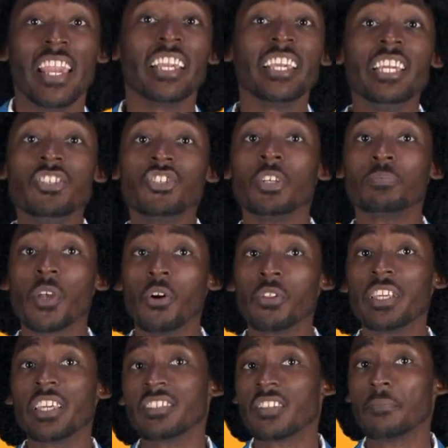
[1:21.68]
Egypt
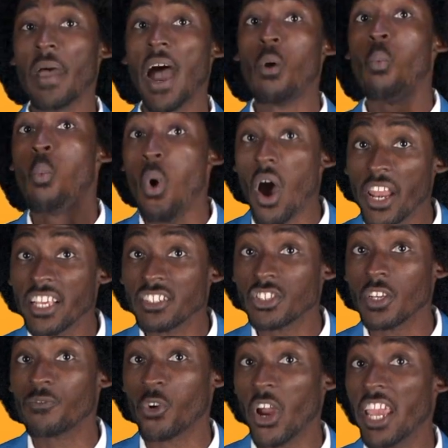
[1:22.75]
only gets about 1 inch
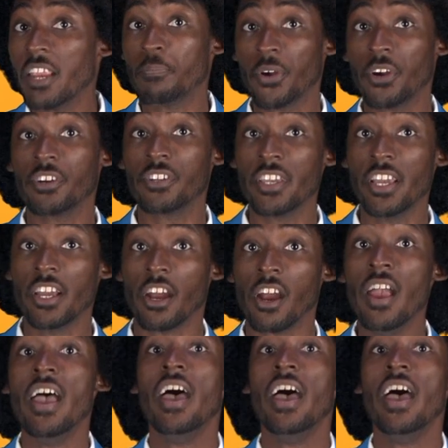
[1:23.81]
of rain per year.